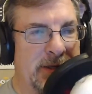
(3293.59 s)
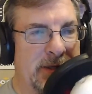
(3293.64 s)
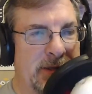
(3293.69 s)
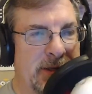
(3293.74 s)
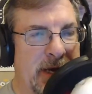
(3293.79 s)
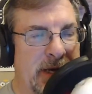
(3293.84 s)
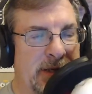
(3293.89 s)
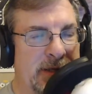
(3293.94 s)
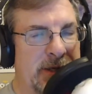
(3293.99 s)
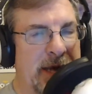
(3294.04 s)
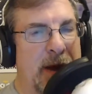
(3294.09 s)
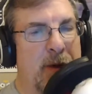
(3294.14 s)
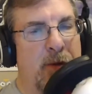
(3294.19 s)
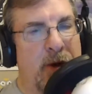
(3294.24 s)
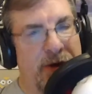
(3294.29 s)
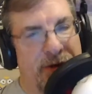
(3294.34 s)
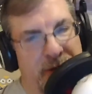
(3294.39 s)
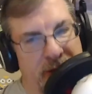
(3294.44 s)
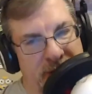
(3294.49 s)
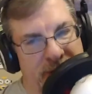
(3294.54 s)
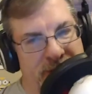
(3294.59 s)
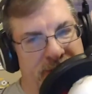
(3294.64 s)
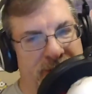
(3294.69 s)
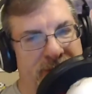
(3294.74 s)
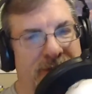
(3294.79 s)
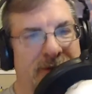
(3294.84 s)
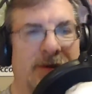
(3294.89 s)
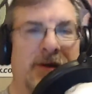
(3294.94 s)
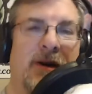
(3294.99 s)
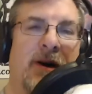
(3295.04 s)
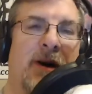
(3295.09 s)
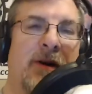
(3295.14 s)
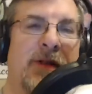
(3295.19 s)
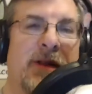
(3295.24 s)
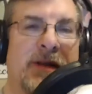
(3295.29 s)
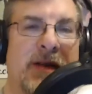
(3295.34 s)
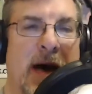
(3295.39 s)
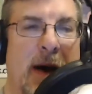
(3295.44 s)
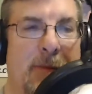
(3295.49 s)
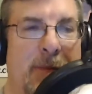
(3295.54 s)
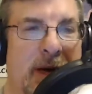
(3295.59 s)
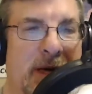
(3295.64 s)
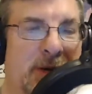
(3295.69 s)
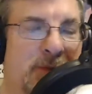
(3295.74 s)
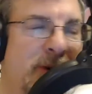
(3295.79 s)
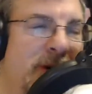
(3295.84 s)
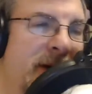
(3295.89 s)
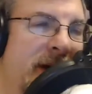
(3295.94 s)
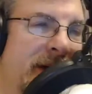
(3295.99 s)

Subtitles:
stay with us on the topics,